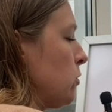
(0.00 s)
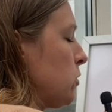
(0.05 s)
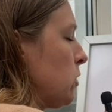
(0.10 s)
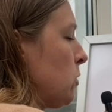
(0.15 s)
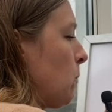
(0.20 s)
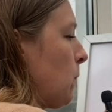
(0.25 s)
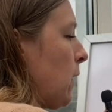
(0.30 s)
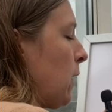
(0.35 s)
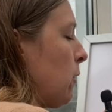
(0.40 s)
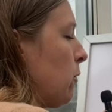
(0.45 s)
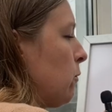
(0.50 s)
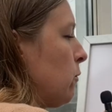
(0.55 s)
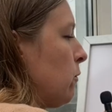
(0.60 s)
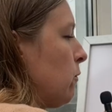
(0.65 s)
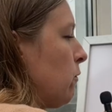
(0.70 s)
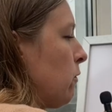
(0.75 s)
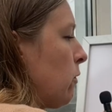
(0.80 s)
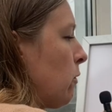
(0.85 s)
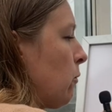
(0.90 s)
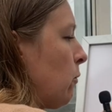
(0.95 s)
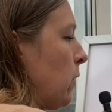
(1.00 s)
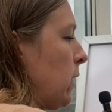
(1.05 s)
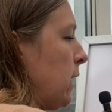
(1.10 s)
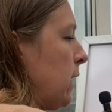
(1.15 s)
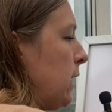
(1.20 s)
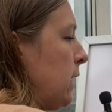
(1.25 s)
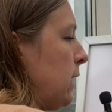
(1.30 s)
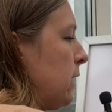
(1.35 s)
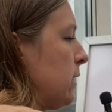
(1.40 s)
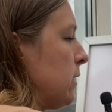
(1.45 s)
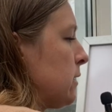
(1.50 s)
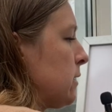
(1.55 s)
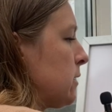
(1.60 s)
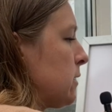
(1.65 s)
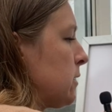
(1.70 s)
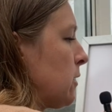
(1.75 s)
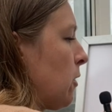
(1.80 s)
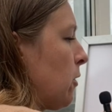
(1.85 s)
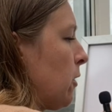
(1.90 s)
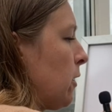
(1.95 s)
to the power of 3
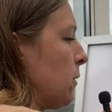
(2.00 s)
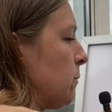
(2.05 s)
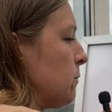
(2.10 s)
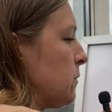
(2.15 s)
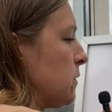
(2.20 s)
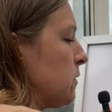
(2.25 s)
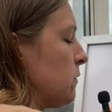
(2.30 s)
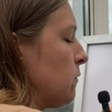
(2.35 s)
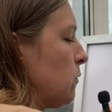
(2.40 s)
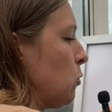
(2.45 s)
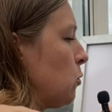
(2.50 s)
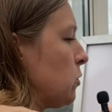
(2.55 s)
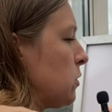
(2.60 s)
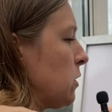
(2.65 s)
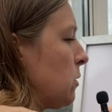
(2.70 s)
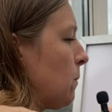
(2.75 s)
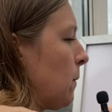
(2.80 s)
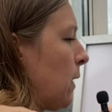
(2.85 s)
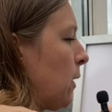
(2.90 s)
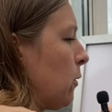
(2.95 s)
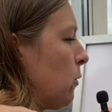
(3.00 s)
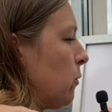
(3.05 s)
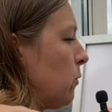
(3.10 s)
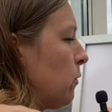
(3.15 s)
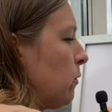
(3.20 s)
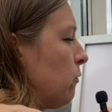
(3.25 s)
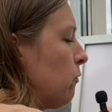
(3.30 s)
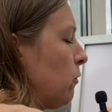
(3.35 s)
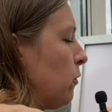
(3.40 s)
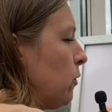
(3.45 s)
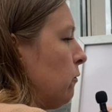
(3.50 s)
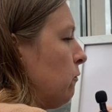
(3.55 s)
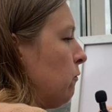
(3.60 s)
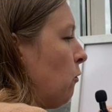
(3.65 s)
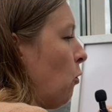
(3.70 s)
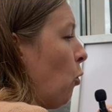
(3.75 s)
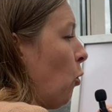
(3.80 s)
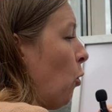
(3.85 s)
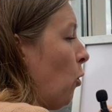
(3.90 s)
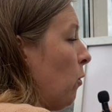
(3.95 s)
times 4 to the power of
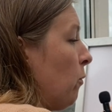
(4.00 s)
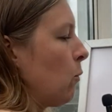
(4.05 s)
4.